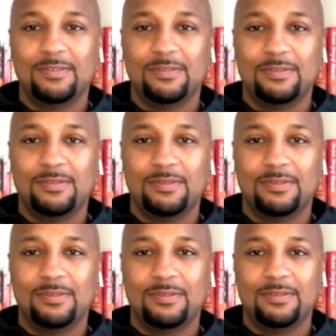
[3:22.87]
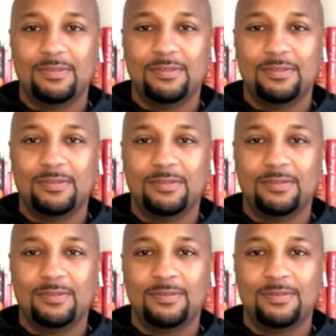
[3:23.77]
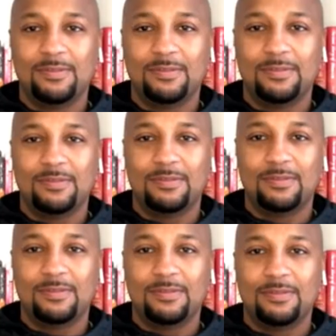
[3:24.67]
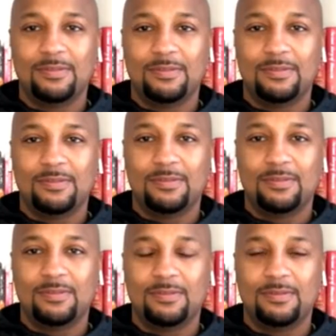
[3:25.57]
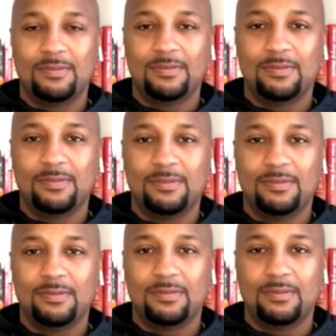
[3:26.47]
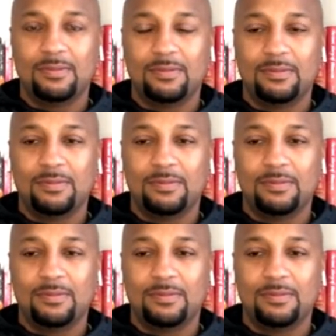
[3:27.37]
(not speaking)